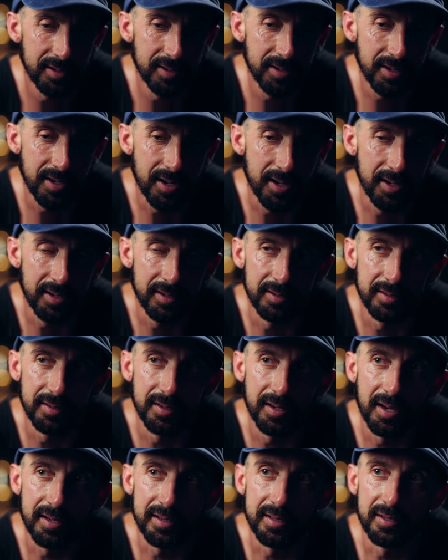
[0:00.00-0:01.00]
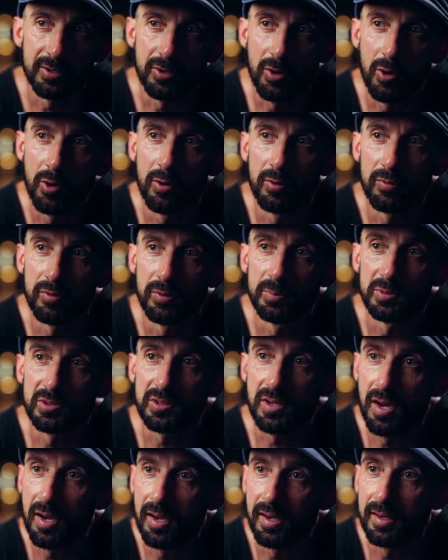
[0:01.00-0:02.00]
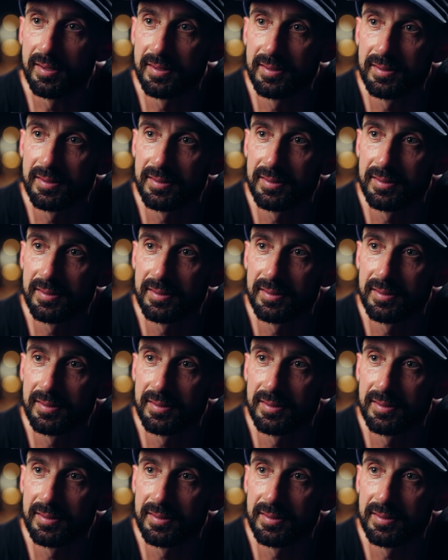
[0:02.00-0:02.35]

and I get a call from Scott.